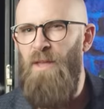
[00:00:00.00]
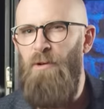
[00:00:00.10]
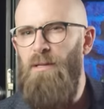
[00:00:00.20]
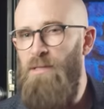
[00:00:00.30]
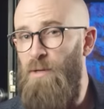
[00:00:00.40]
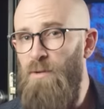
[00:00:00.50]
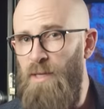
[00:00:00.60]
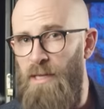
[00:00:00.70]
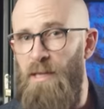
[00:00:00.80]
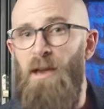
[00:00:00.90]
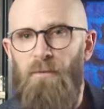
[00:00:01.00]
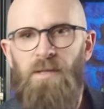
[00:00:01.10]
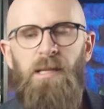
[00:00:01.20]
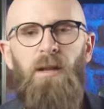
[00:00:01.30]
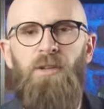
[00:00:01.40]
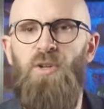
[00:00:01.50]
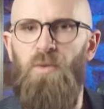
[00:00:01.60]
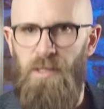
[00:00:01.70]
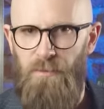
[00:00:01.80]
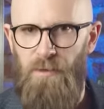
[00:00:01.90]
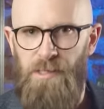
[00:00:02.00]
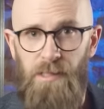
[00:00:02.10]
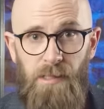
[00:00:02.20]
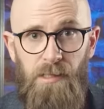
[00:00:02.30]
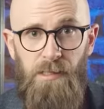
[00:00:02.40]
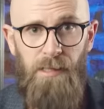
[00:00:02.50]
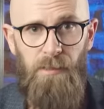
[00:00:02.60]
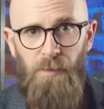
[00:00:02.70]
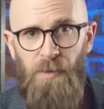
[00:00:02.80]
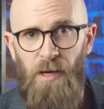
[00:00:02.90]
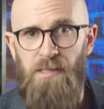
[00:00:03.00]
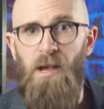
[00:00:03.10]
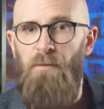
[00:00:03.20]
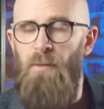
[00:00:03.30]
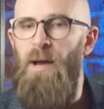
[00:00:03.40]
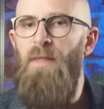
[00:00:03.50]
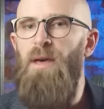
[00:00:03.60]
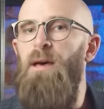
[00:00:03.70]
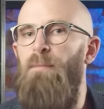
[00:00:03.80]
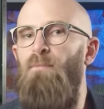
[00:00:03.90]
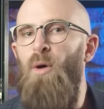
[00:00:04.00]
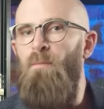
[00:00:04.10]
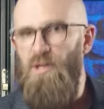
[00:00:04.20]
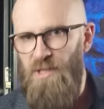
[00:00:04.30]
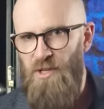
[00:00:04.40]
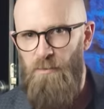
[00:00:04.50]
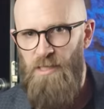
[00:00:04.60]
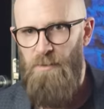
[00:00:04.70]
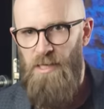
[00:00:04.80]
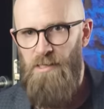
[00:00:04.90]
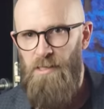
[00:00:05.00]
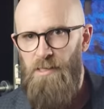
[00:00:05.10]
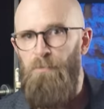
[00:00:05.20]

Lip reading: there are two key physiological differences that set them apart from other, more modern human species.